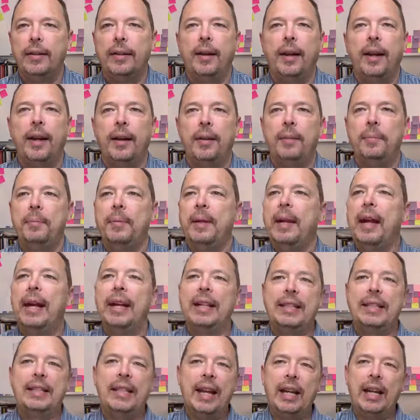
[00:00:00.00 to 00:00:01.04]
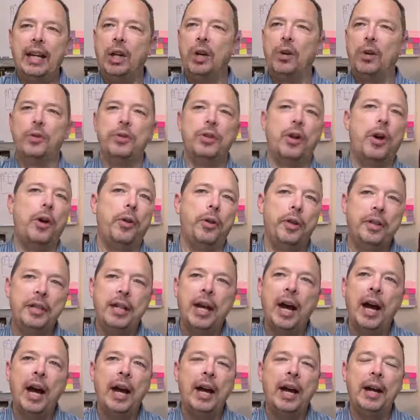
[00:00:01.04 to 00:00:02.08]
yeah, I set goals all the
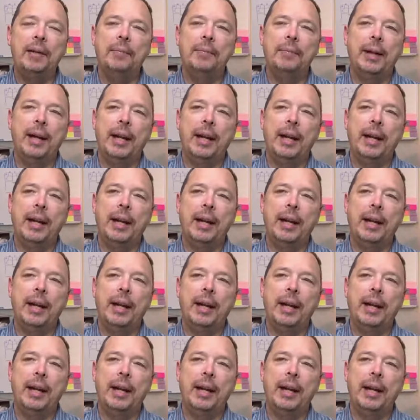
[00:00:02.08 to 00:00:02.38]
time